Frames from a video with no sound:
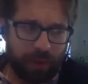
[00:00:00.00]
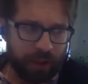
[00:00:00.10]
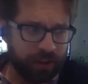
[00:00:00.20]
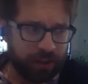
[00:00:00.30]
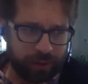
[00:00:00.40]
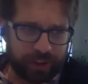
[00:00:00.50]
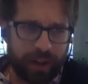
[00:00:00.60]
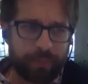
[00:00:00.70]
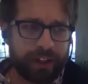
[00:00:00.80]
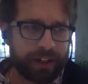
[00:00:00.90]
to do
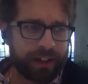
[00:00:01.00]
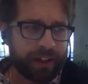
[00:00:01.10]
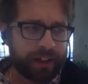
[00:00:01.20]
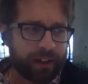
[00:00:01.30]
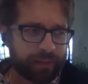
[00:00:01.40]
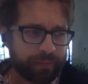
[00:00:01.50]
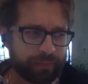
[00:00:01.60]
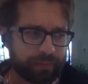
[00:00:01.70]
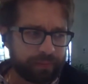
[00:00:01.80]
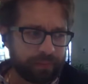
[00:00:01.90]
something
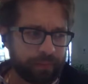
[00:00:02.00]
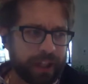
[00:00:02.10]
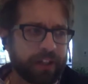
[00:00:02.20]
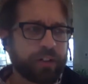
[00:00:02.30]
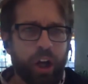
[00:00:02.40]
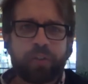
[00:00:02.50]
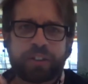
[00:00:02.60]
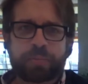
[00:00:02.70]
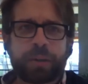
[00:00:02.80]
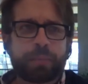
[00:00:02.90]
because all
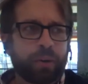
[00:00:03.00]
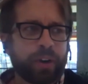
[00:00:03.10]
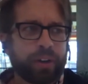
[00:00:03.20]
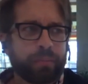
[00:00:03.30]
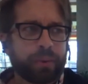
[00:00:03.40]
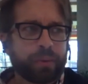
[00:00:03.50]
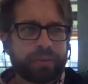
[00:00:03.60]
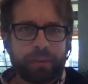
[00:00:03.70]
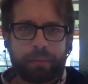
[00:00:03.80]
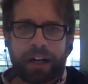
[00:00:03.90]
these people are in the mood
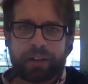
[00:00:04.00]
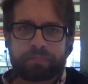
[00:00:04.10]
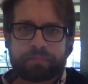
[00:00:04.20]
to buy.